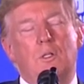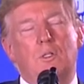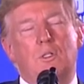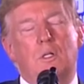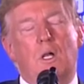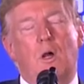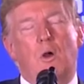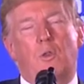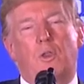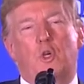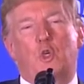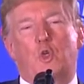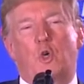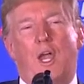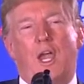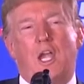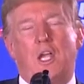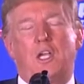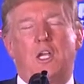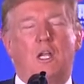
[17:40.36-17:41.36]
So the
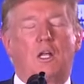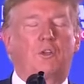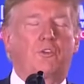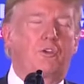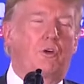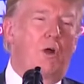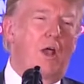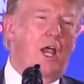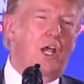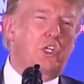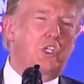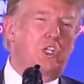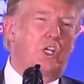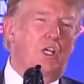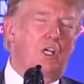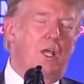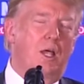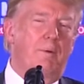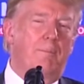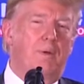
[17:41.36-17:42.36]
trade deals are actually
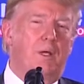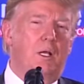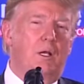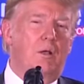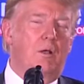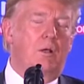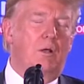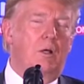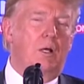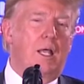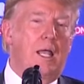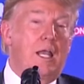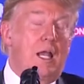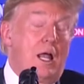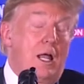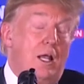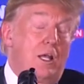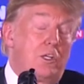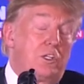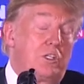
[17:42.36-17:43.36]
coming around. And
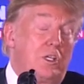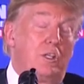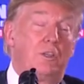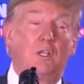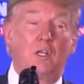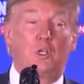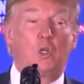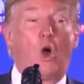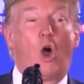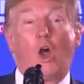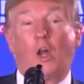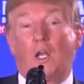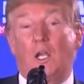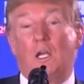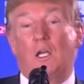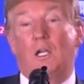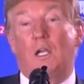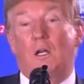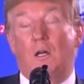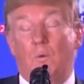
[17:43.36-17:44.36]
honestly, they're
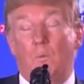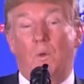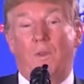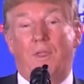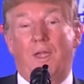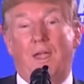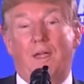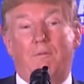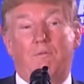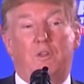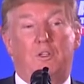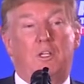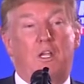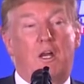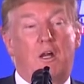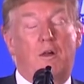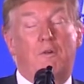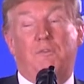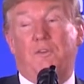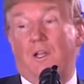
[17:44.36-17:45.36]
talking. You know, when they have the
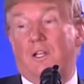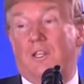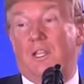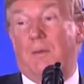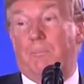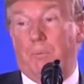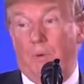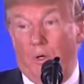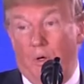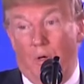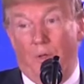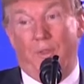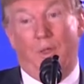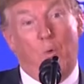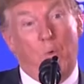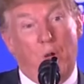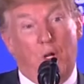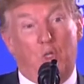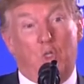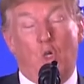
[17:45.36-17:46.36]
tariff like that put on, they
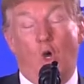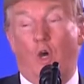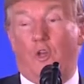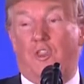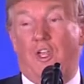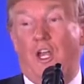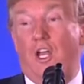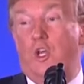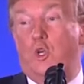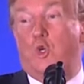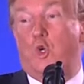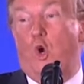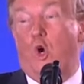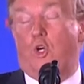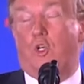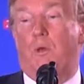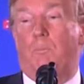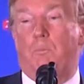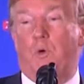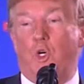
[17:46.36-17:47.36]
want to talk. They didn't
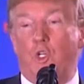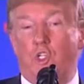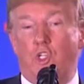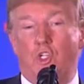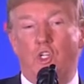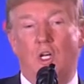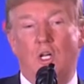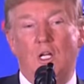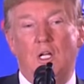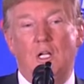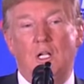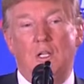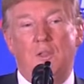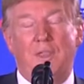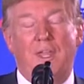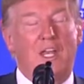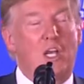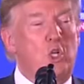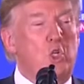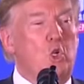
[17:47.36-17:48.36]
talk to Bush.
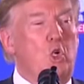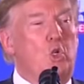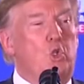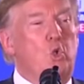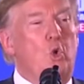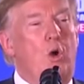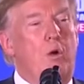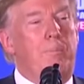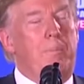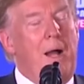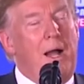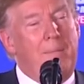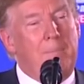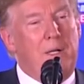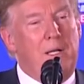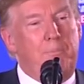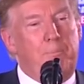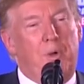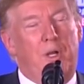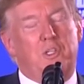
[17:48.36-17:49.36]
They didn't talk to
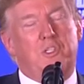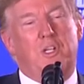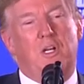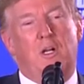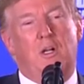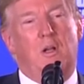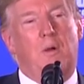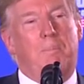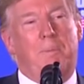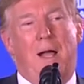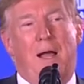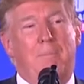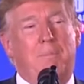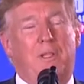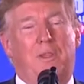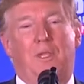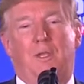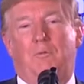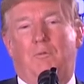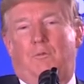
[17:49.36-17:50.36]
Obama. President
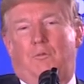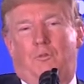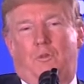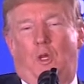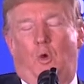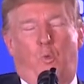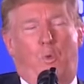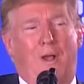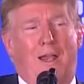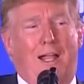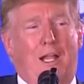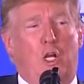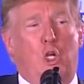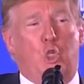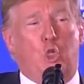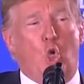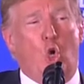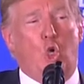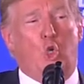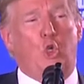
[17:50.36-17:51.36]
Obama, they said, we're not going to
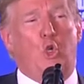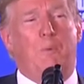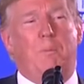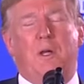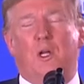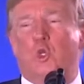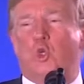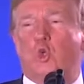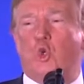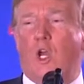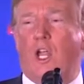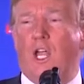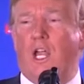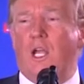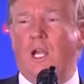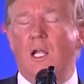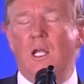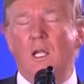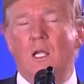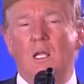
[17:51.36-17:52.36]
talk to you about trade.
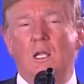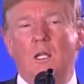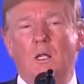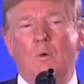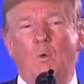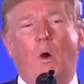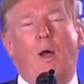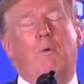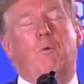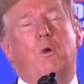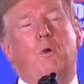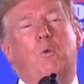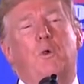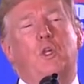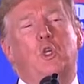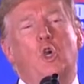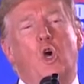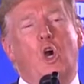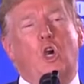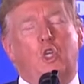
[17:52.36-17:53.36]
Why would we
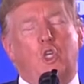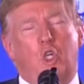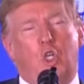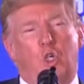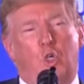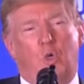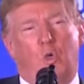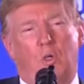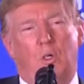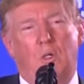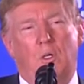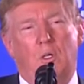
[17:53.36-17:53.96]
talk to you?